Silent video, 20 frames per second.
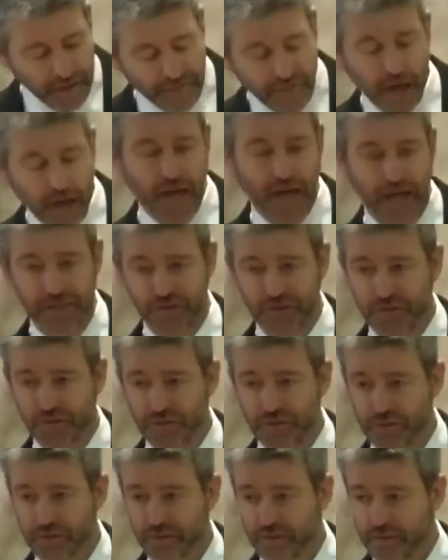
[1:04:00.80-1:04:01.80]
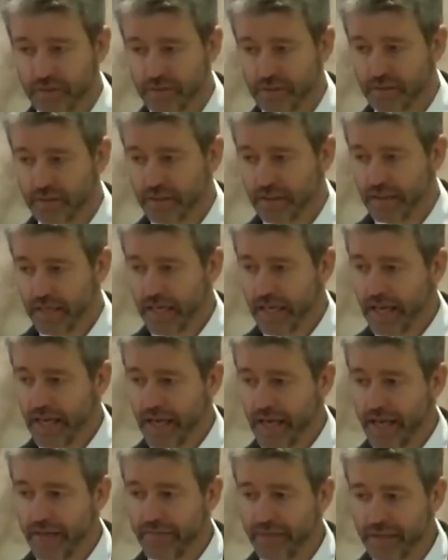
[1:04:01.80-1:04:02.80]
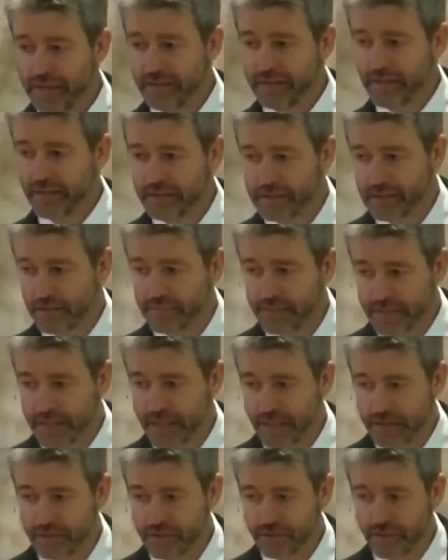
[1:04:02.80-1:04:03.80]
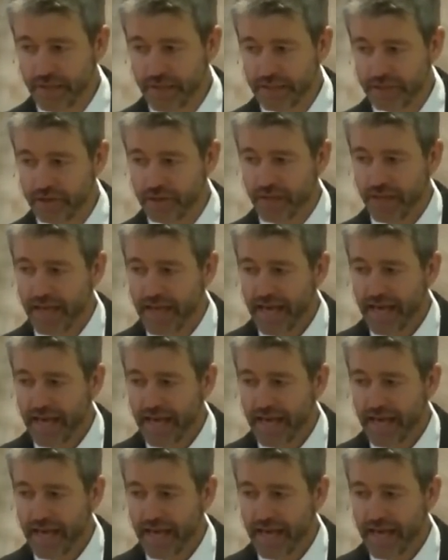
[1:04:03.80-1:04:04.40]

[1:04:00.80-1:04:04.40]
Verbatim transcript: of us. And then it does something kind of strange.